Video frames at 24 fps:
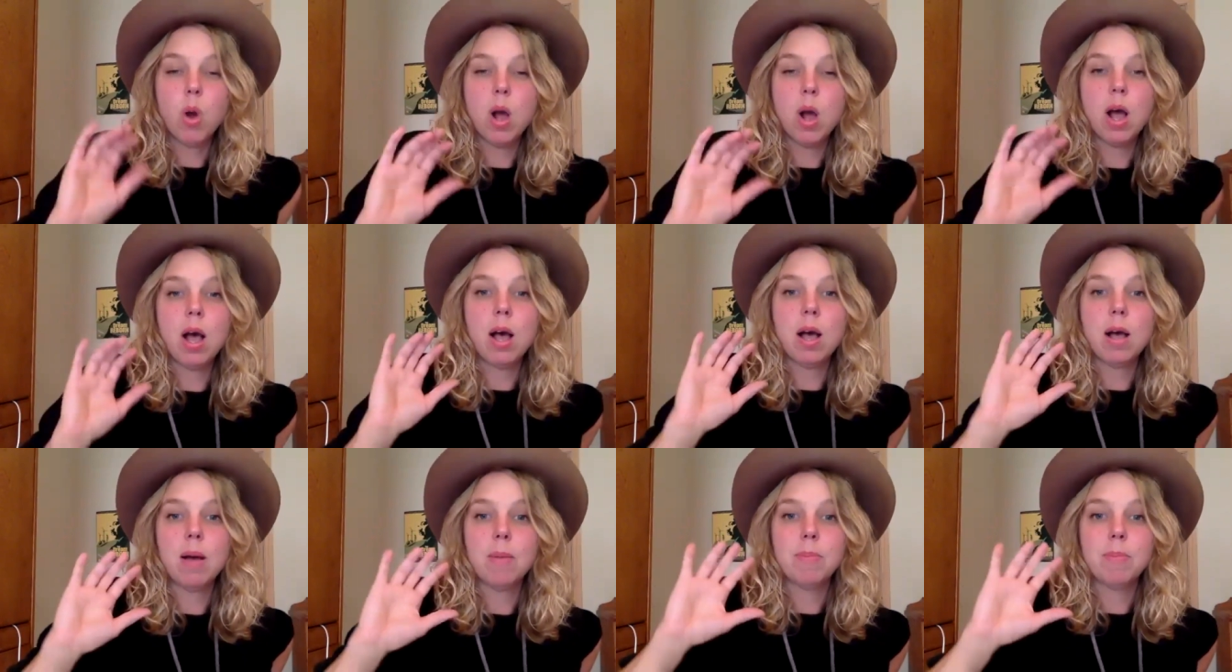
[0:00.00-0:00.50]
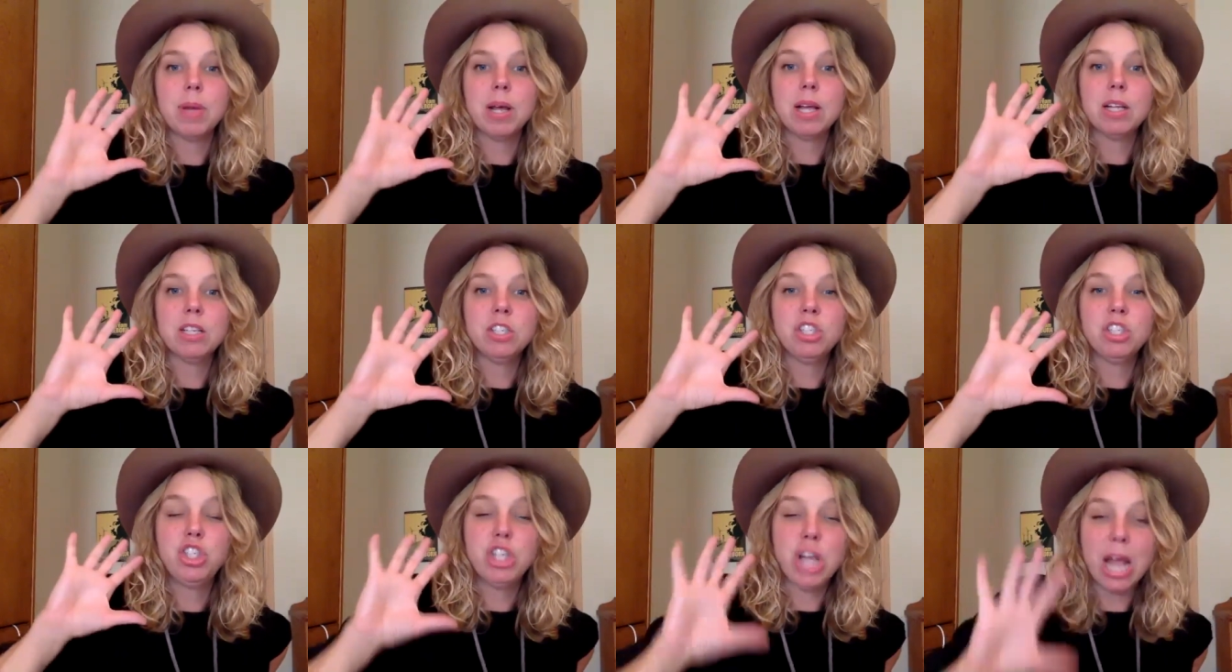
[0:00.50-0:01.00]
um,
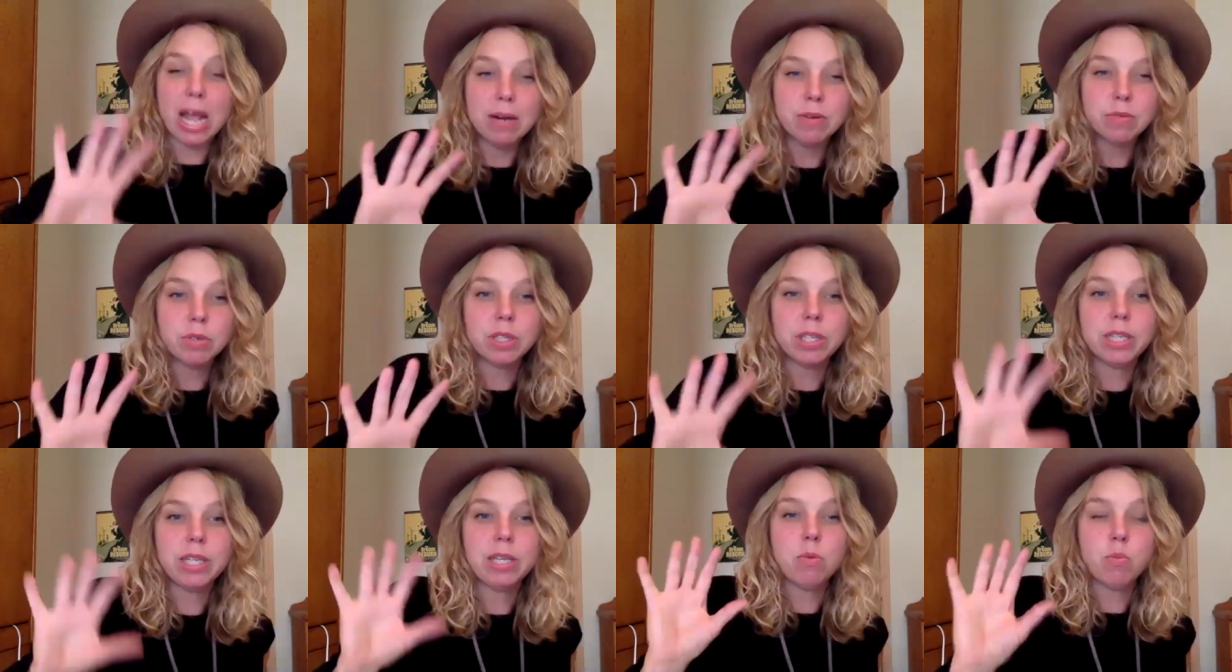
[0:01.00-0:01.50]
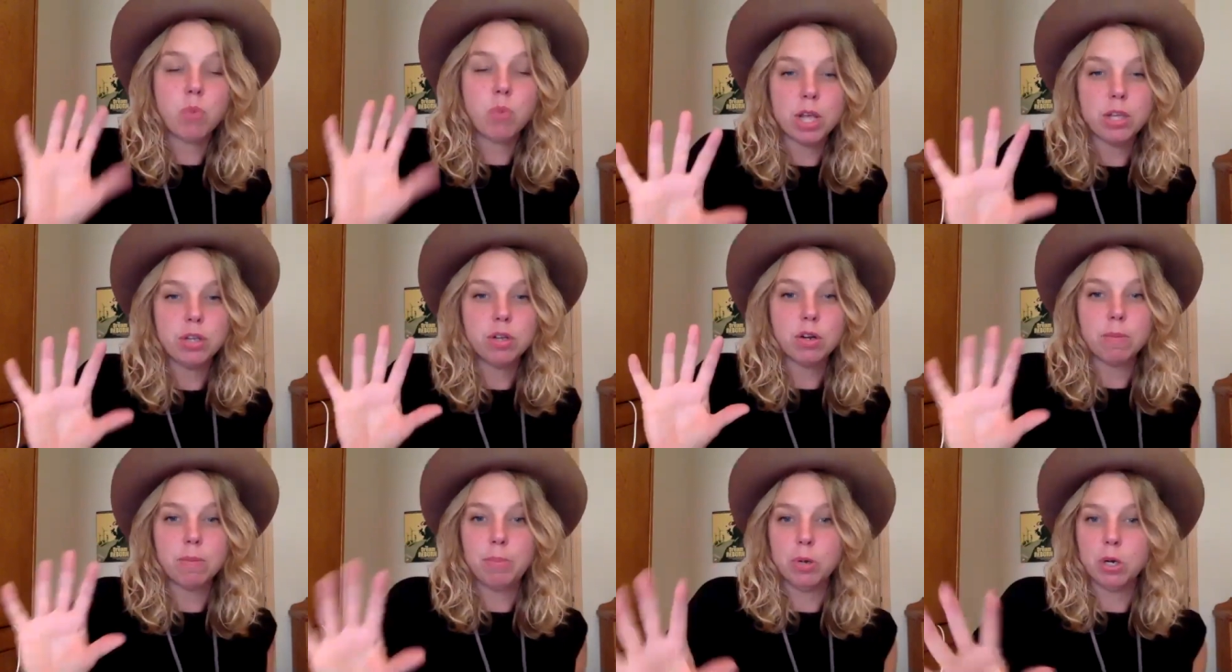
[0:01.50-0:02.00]
generally
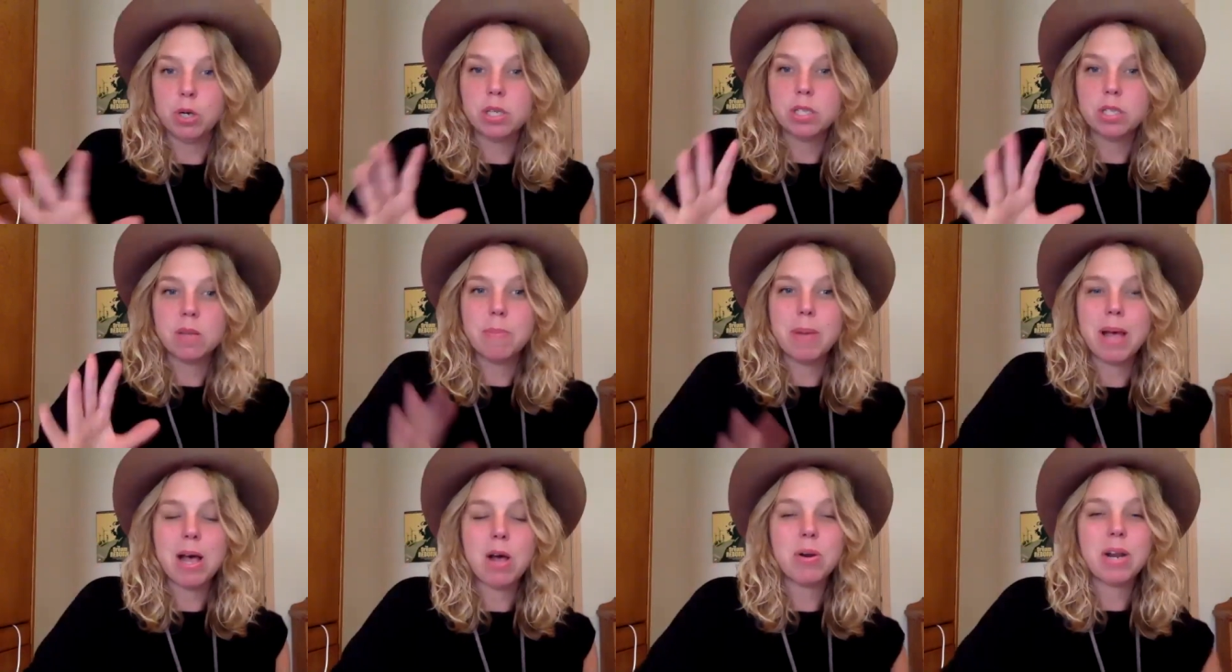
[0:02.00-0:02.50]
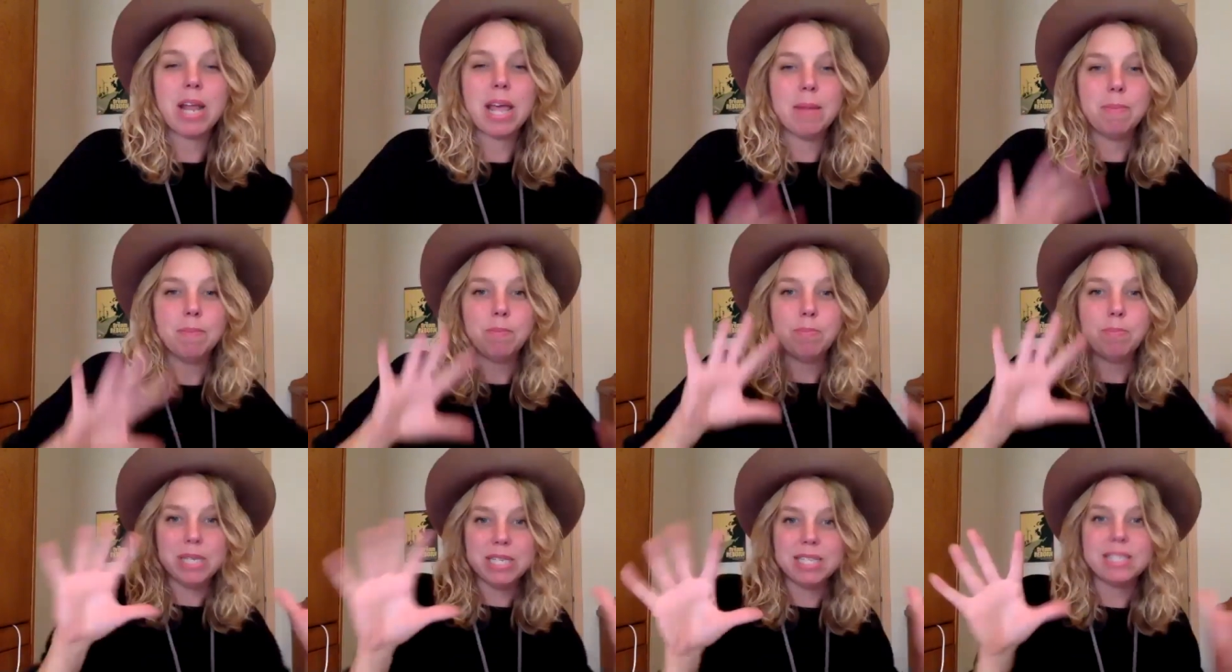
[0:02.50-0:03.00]
what your book is about
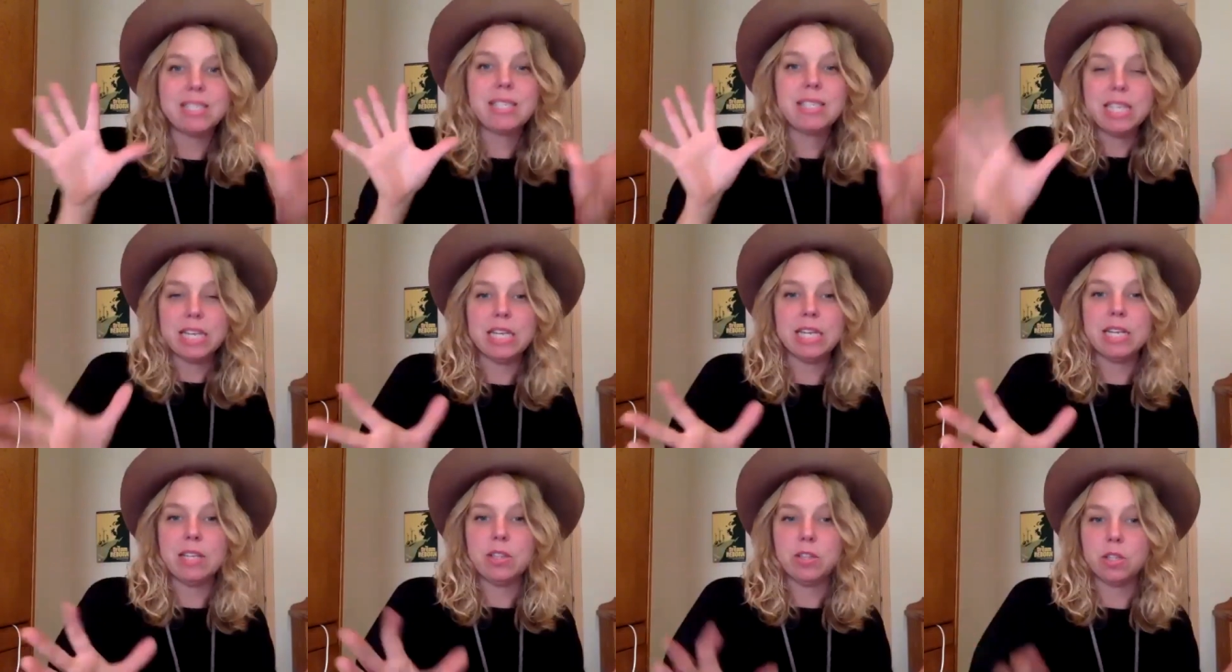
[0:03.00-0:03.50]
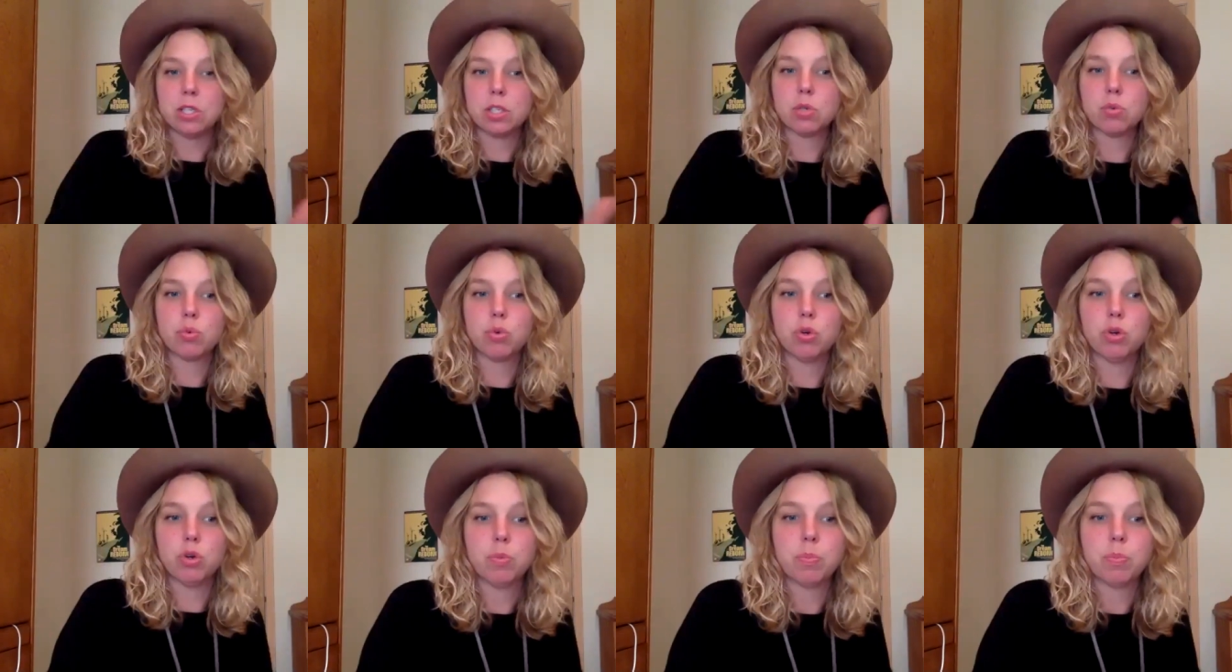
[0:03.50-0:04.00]
and be seen in this
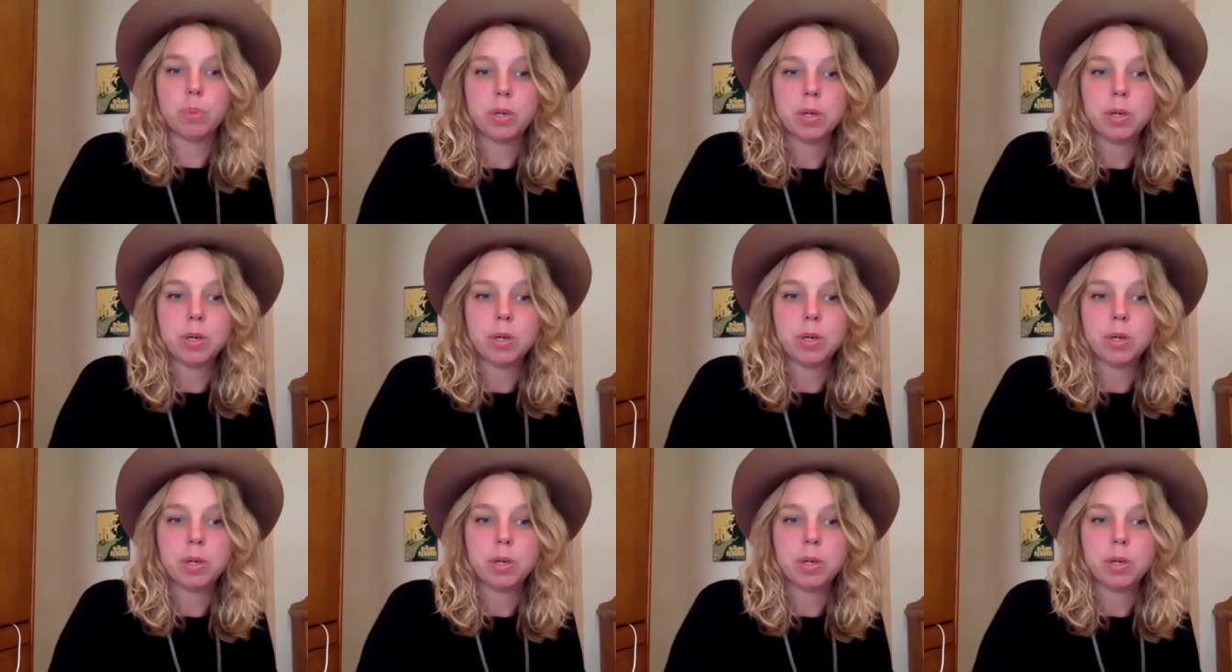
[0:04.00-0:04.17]
group.